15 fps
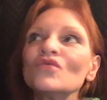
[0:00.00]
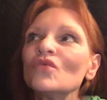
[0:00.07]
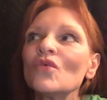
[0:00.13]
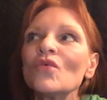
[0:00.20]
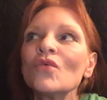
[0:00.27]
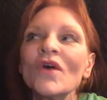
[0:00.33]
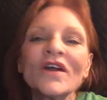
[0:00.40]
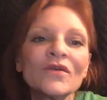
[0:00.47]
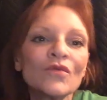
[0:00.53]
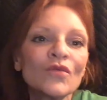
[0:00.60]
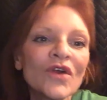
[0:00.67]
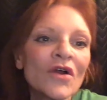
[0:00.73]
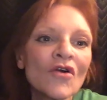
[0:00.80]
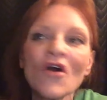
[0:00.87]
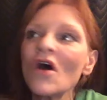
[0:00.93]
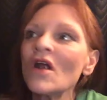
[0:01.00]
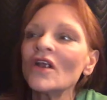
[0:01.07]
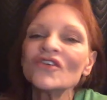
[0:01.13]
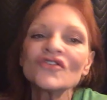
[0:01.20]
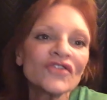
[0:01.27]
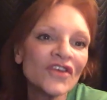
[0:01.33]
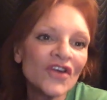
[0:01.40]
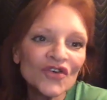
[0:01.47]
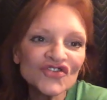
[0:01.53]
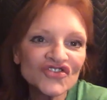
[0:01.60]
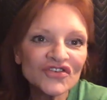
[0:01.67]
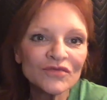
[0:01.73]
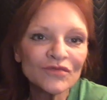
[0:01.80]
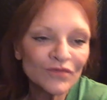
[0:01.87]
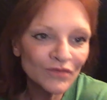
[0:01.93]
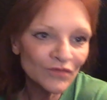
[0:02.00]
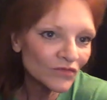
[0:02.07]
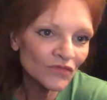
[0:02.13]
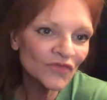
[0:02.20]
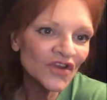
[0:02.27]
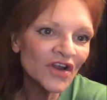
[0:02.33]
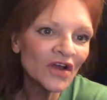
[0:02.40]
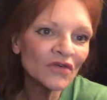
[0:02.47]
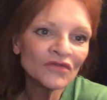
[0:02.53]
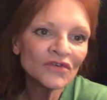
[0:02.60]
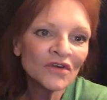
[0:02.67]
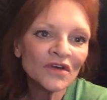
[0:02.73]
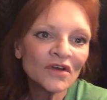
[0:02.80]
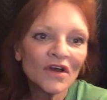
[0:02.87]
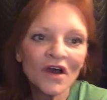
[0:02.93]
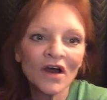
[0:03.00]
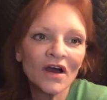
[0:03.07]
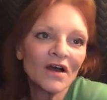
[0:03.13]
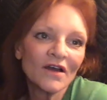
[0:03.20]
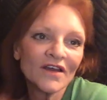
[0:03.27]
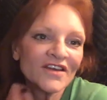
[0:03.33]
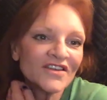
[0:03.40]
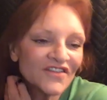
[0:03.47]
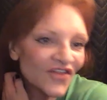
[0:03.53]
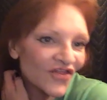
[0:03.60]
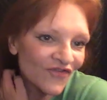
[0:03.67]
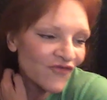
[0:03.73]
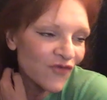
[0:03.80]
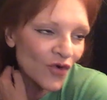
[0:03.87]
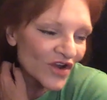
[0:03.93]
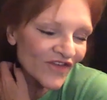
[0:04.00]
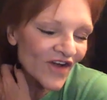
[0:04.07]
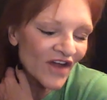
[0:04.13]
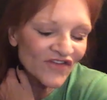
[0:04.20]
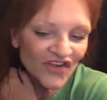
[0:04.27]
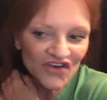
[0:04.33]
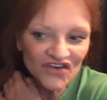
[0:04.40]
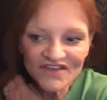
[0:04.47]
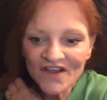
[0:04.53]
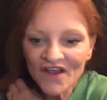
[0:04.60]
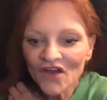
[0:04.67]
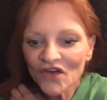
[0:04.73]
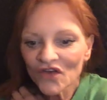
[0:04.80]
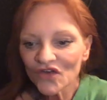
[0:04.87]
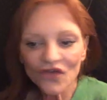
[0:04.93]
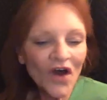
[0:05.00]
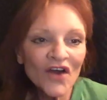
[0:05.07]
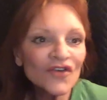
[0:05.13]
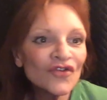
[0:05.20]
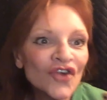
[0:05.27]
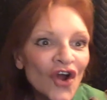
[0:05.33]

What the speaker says: when we're all under the ocean, you know, in 45 years. I don't